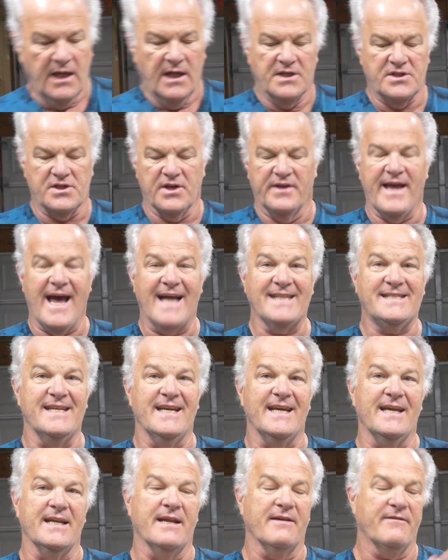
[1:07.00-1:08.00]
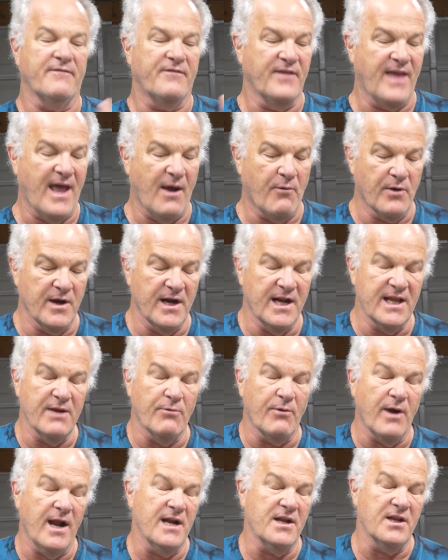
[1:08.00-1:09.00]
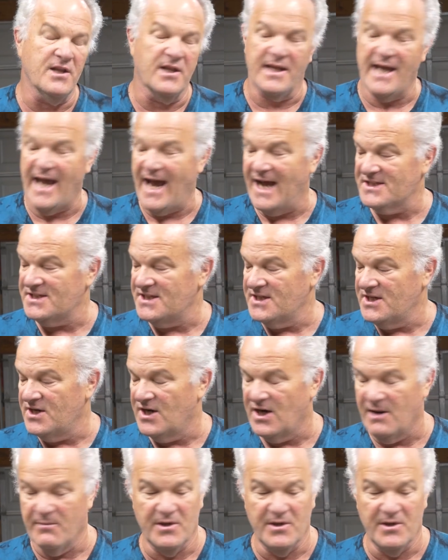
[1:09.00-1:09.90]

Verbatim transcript: So that's it for that. We're gonna get right into the casting here.